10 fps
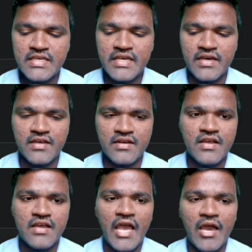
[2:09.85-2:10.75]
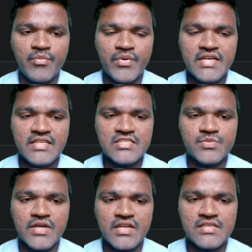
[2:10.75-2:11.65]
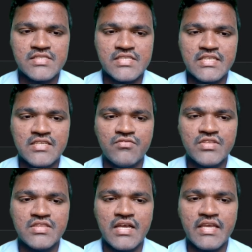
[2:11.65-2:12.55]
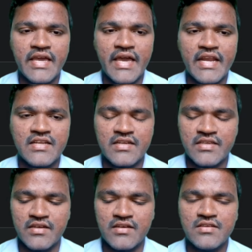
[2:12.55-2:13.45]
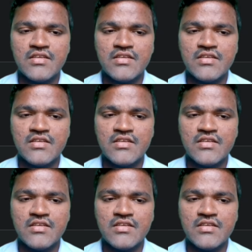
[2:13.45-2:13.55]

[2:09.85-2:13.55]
Here I am printing this particular string with a character here.